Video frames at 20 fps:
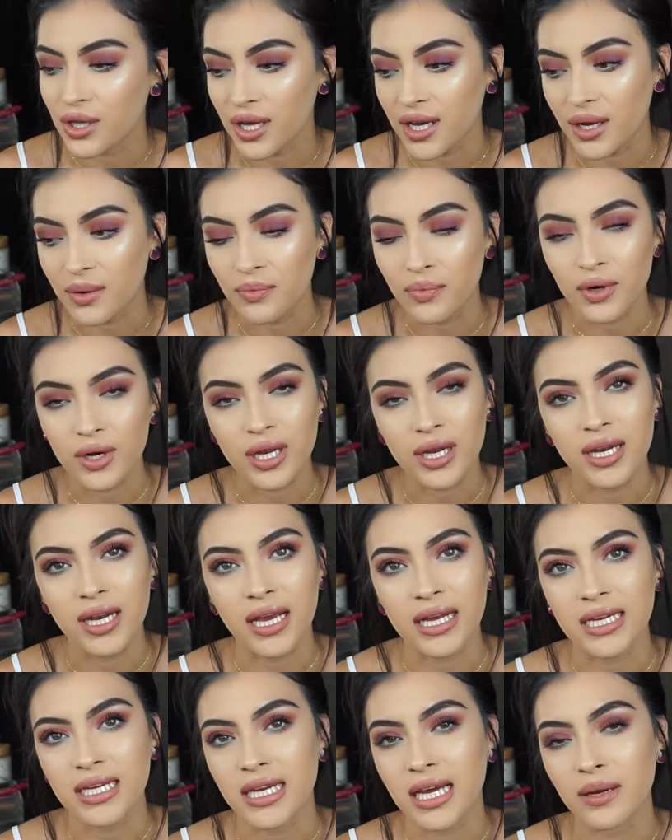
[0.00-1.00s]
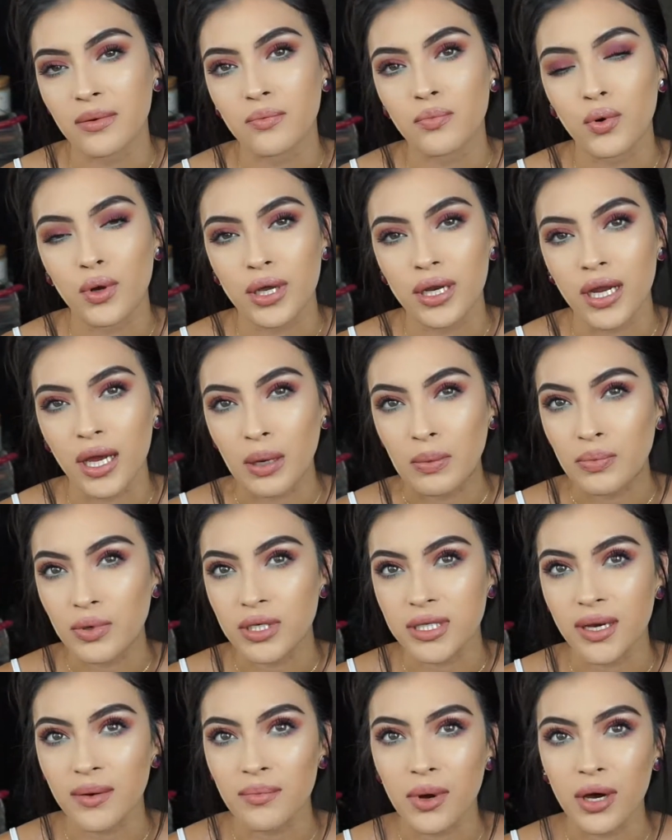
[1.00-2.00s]
like I'm pretty
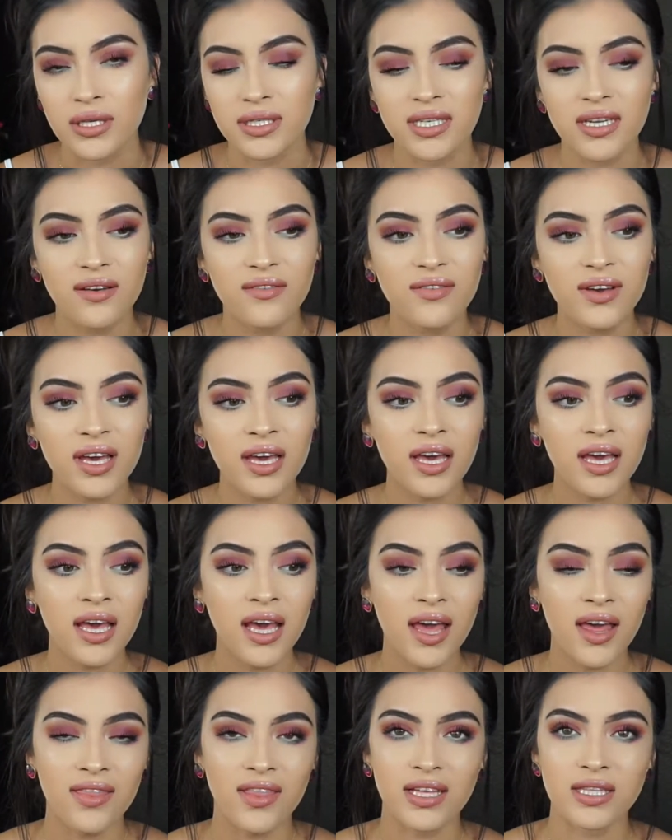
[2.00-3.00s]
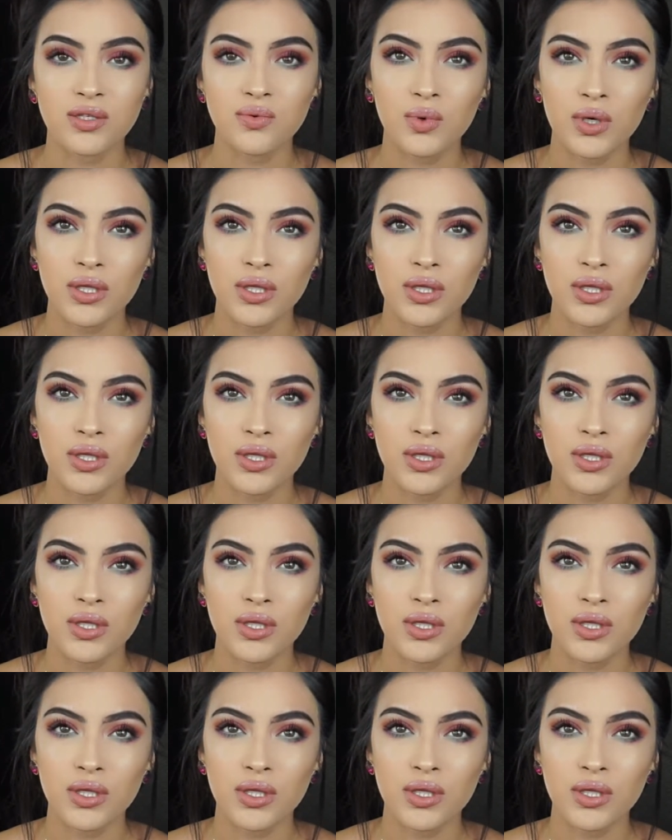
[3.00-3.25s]
99.9% positive, that's